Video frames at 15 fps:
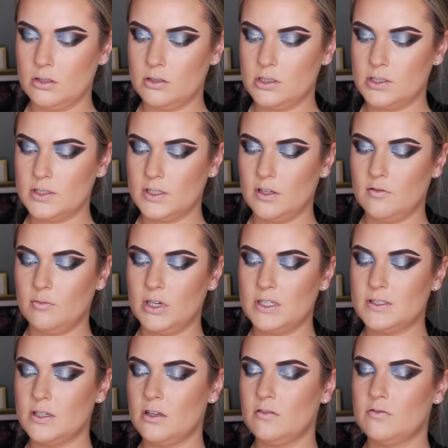just give
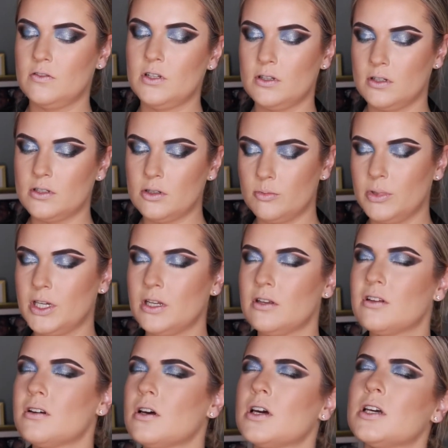myself a little bit
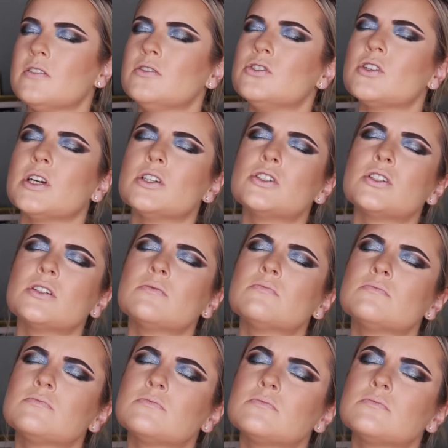of hydration.